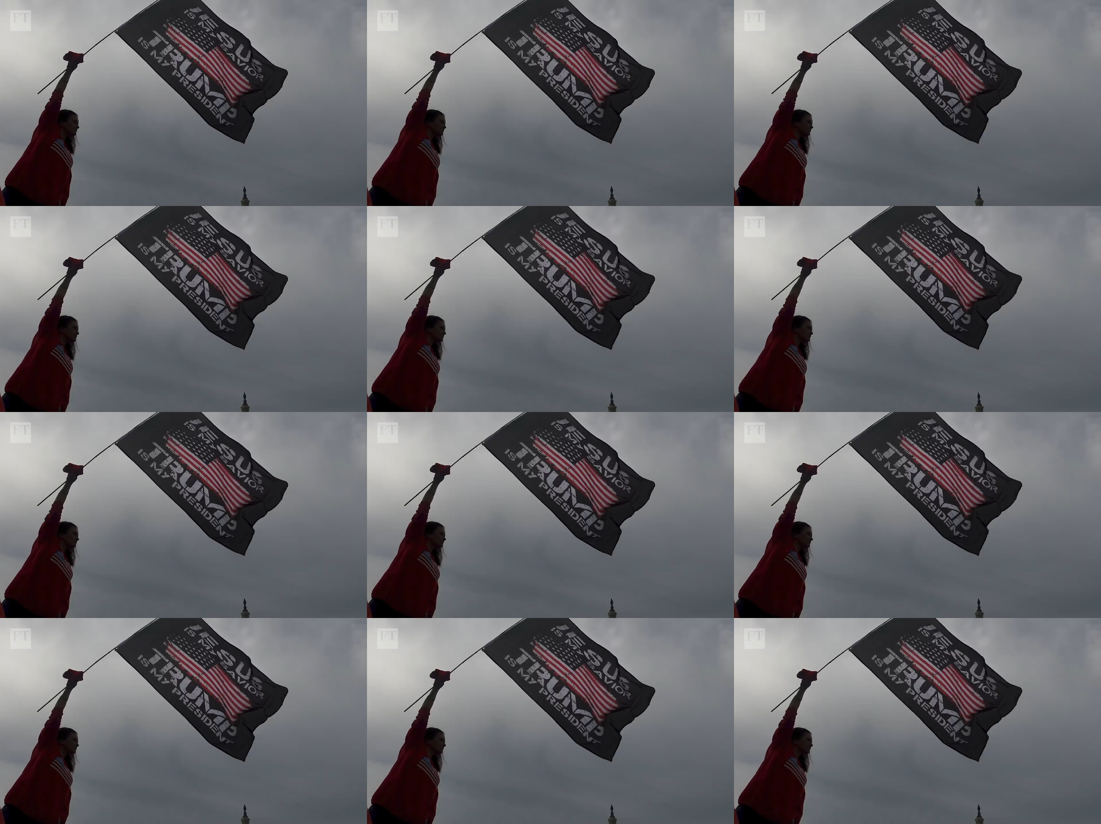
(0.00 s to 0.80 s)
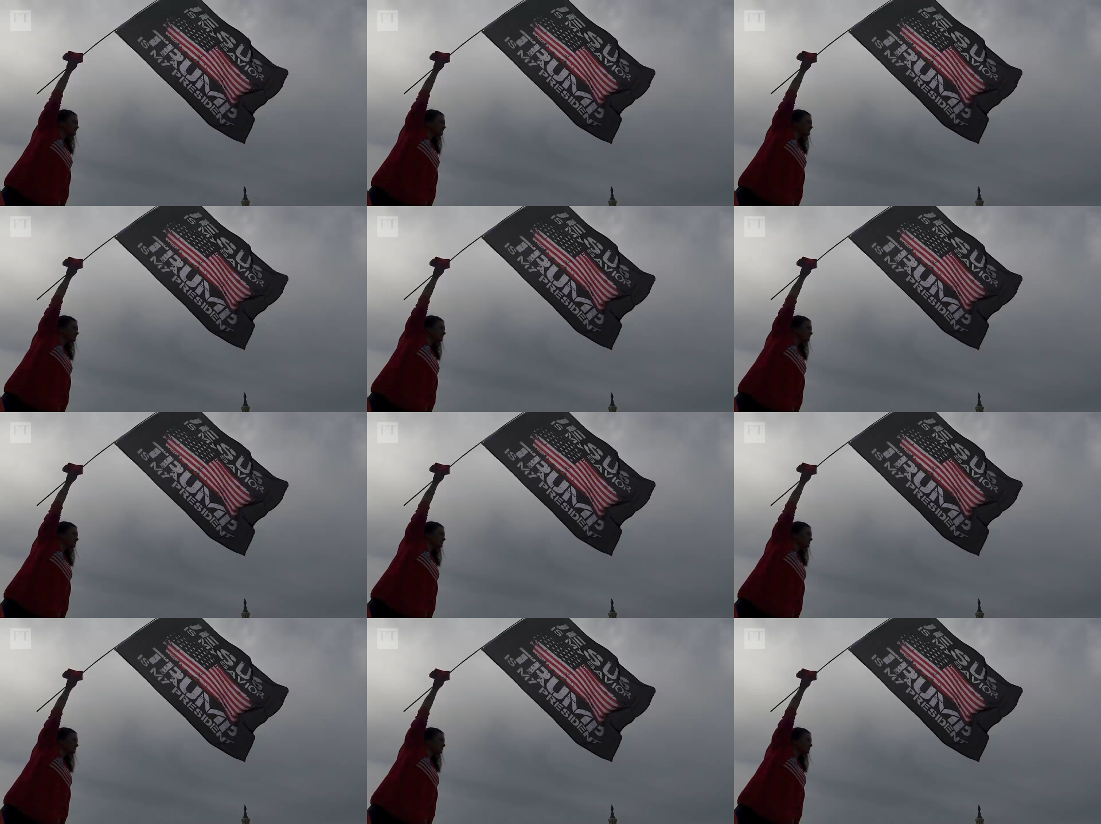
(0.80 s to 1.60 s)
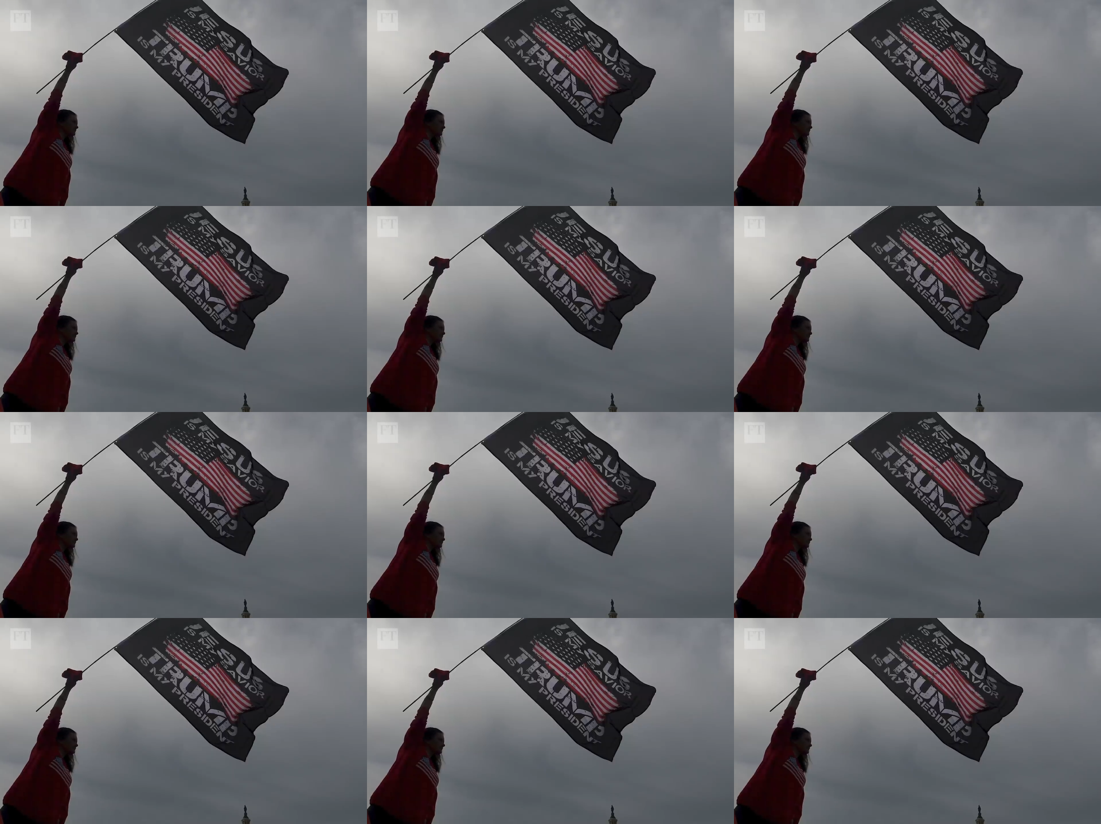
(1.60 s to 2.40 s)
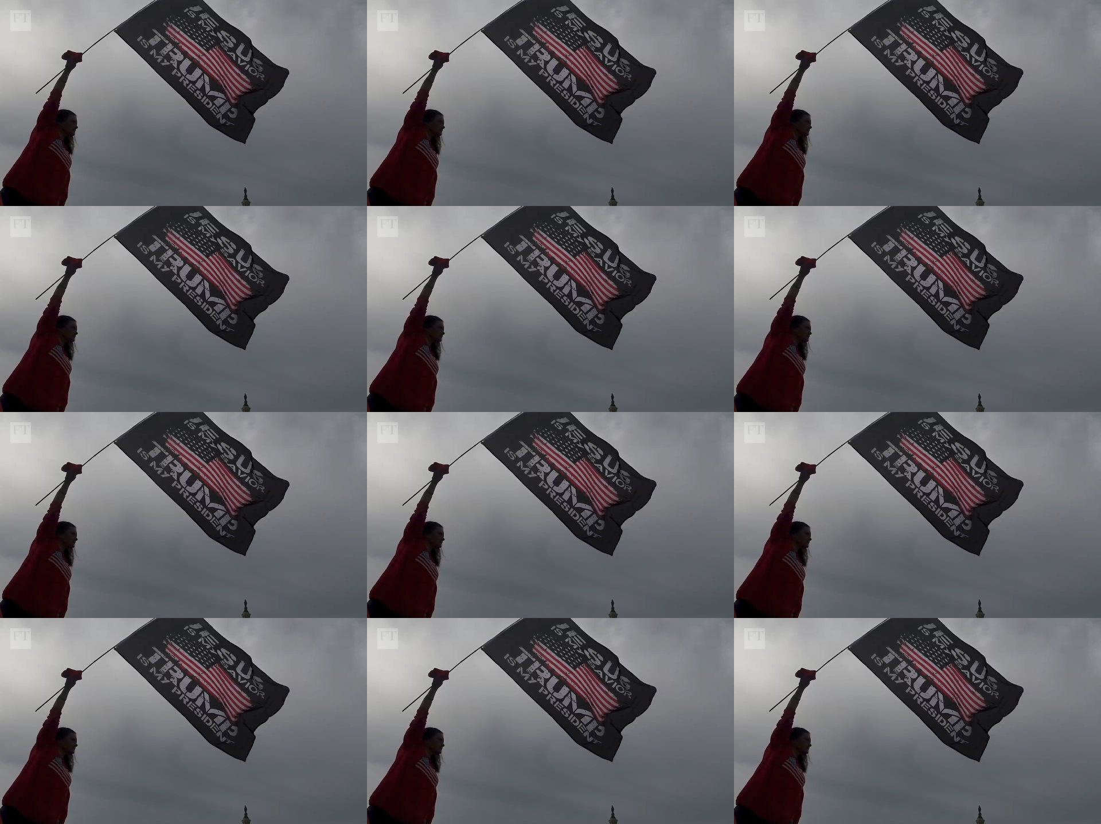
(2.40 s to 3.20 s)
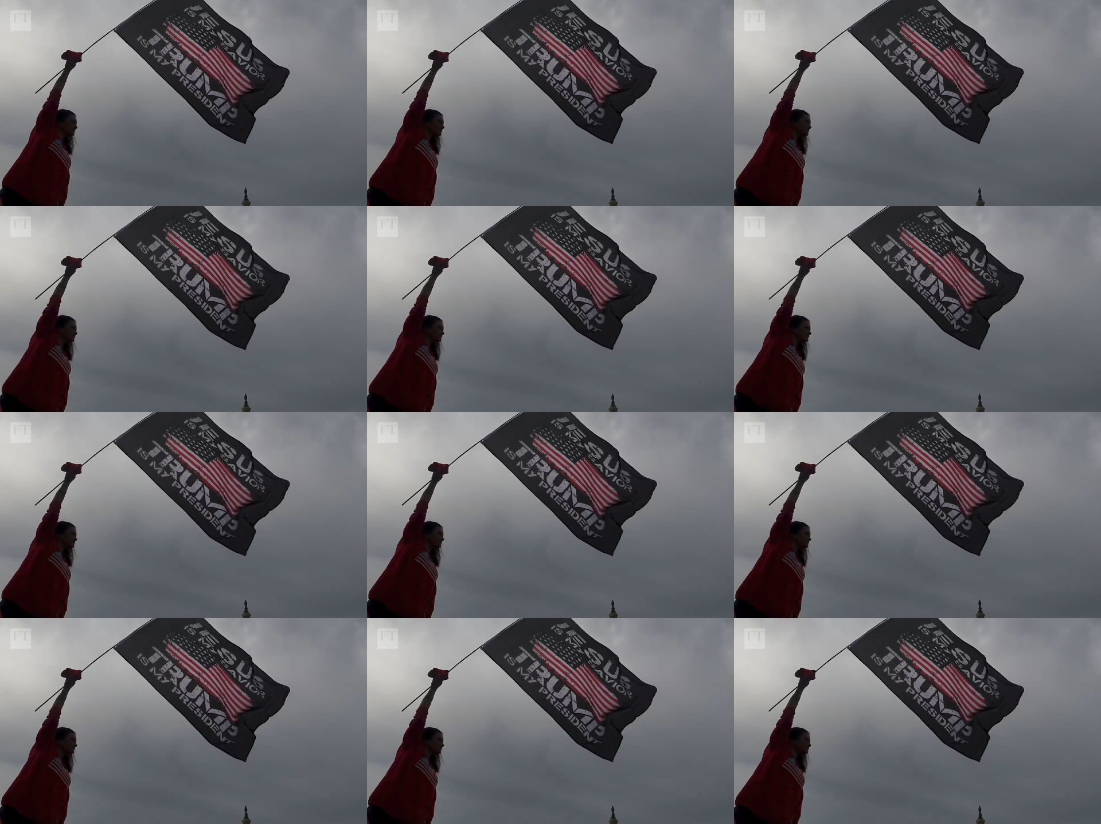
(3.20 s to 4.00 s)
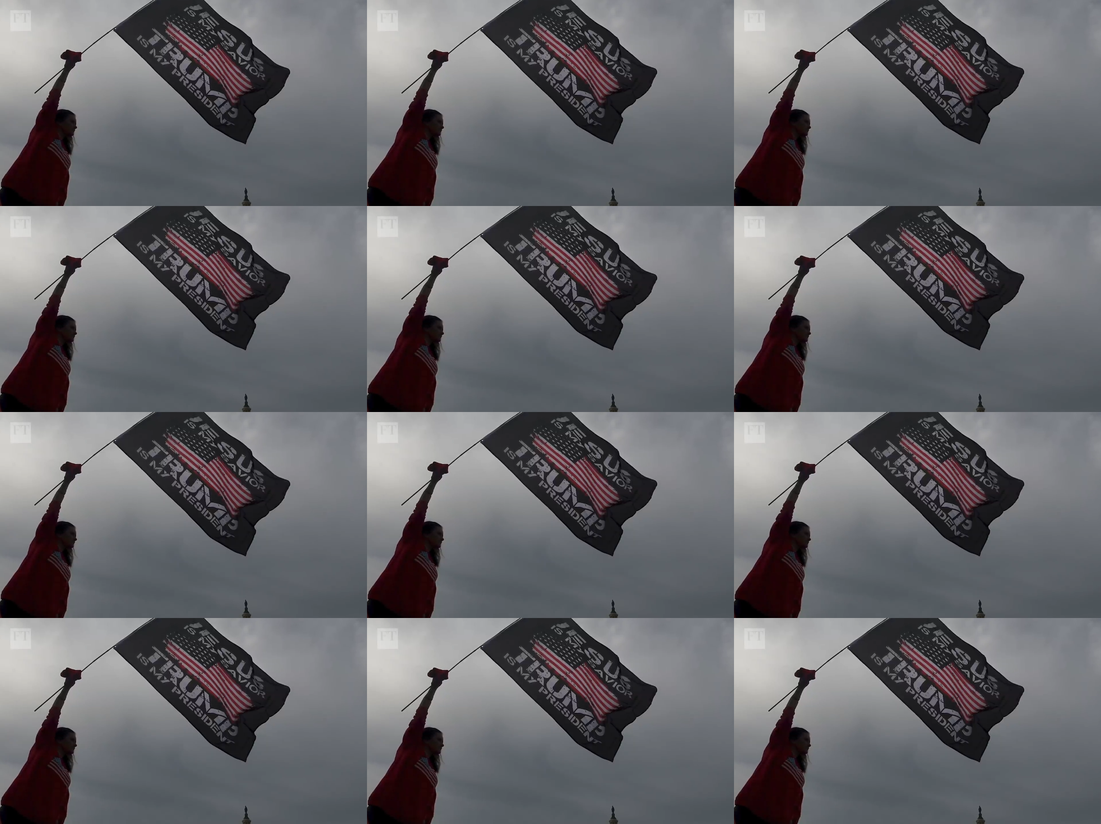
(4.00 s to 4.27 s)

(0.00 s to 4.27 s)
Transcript: Nobody's mouth can be seen.